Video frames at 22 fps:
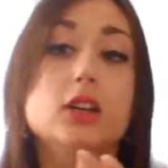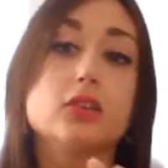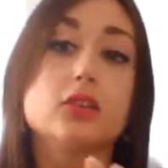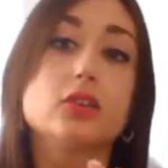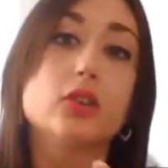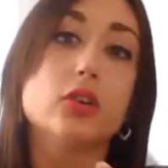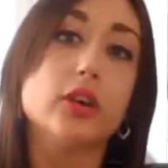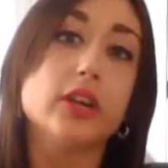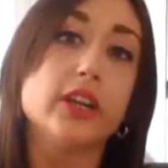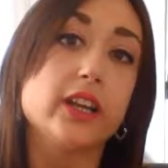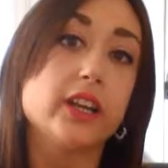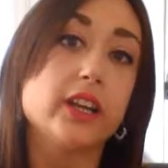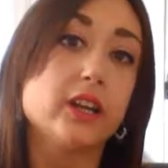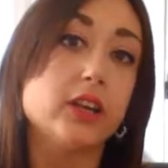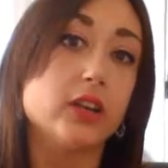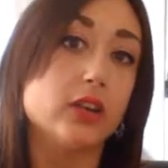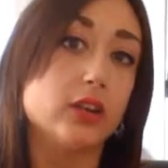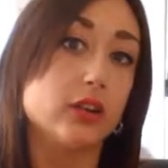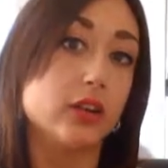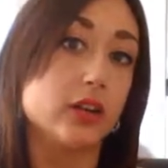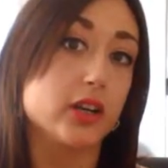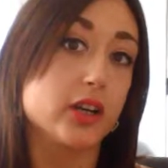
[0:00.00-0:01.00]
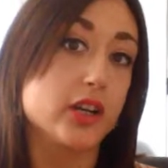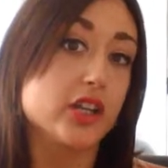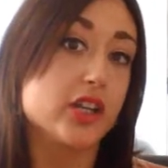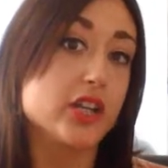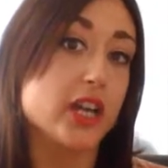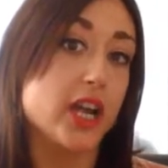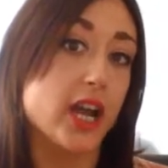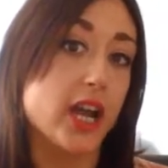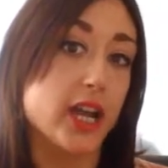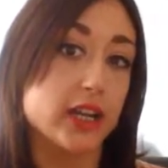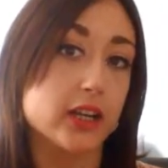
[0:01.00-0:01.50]
so he or
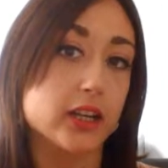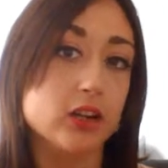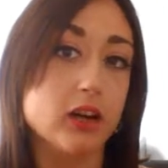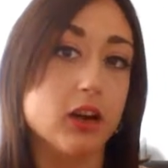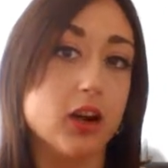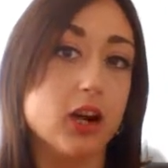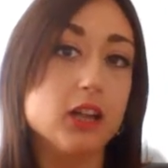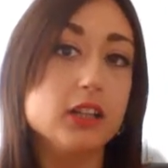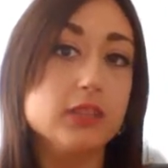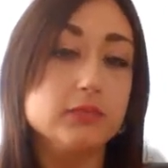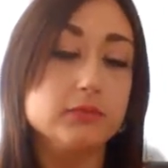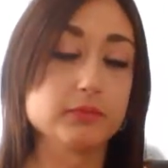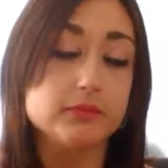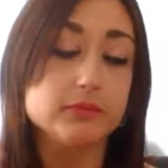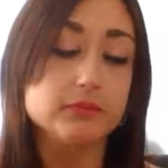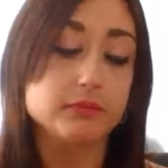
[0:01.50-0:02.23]
she had gone.